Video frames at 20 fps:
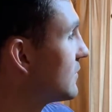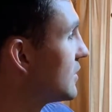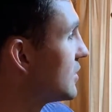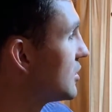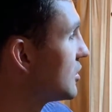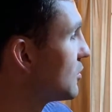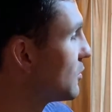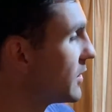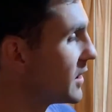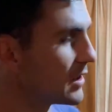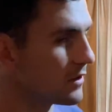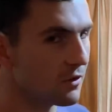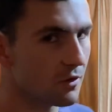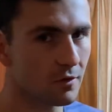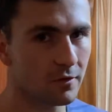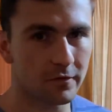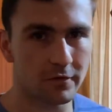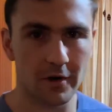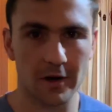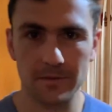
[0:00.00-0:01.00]
square
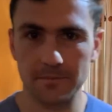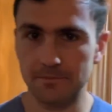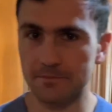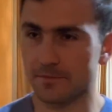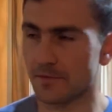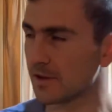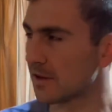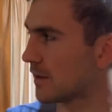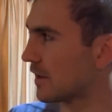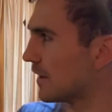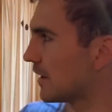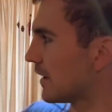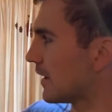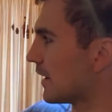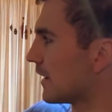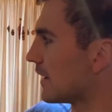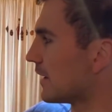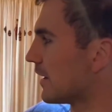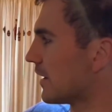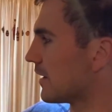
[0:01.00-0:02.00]
door frame,
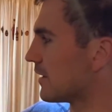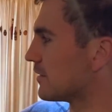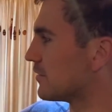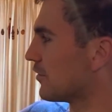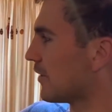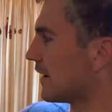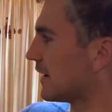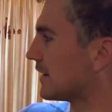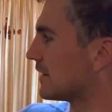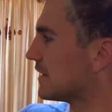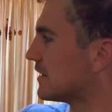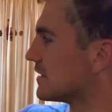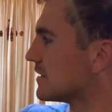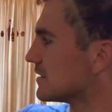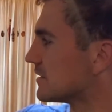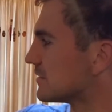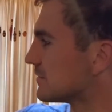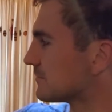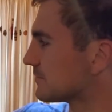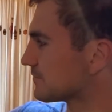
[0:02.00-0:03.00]
and your Allen
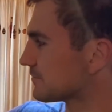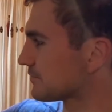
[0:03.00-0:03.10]
keys.